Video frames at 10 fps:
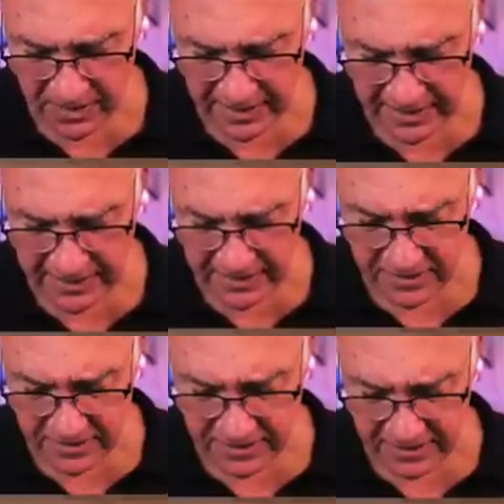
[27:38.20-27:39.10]
and
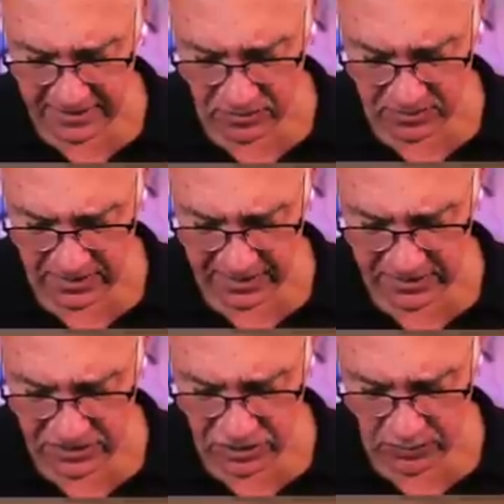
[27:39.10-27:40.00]
it's almost like a
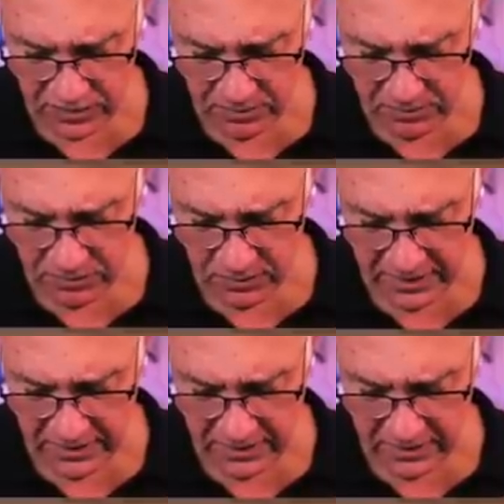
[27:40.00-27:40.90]
choice
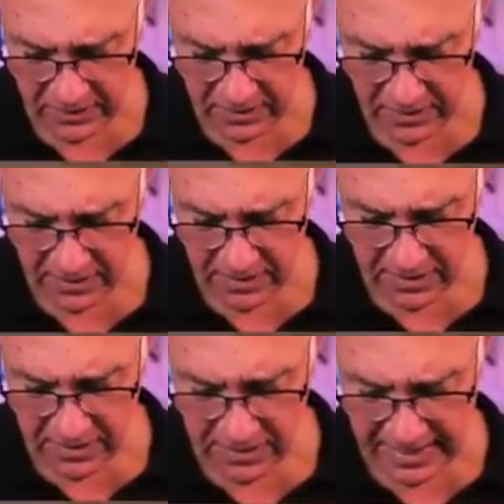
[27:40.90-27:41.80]
between
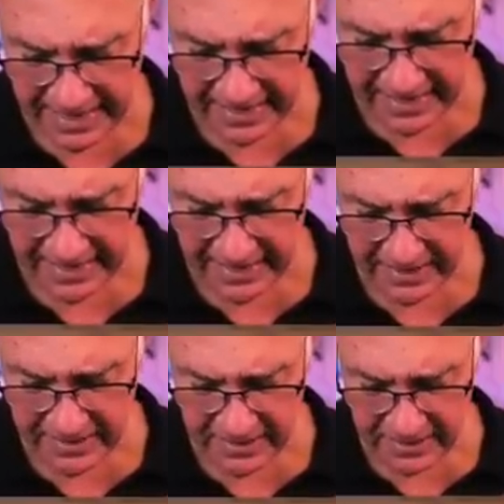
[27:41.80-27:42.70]
that
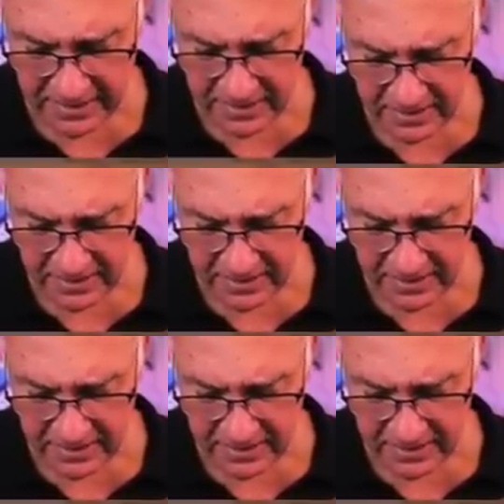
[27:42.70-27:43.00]
and uh,